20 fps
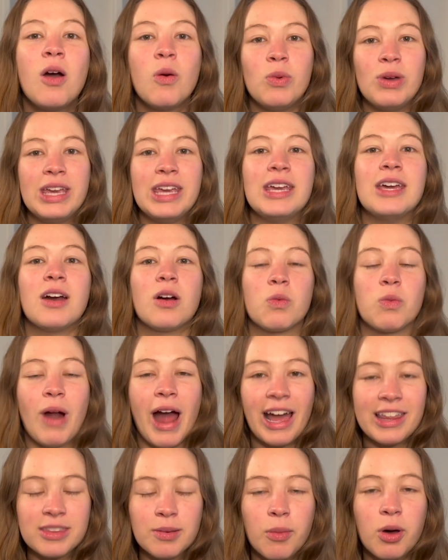We
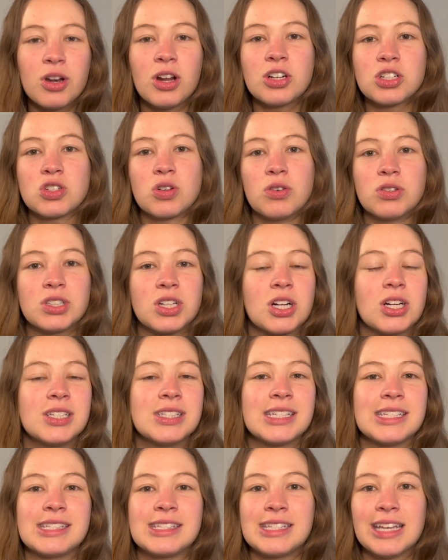racked them on our
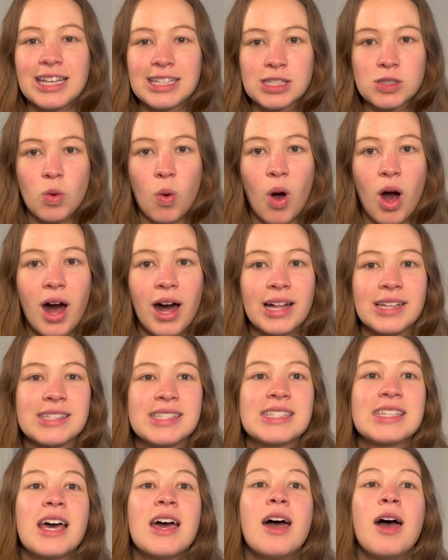shoulders, 6
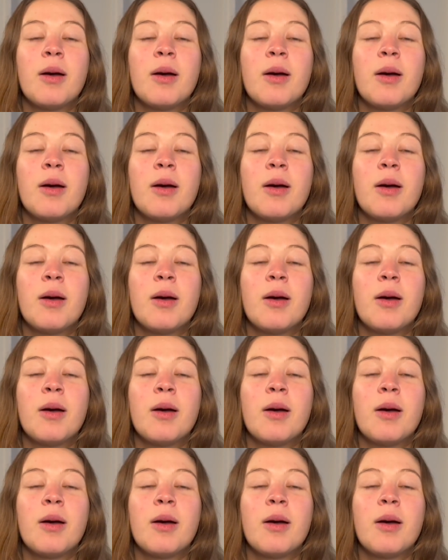squats,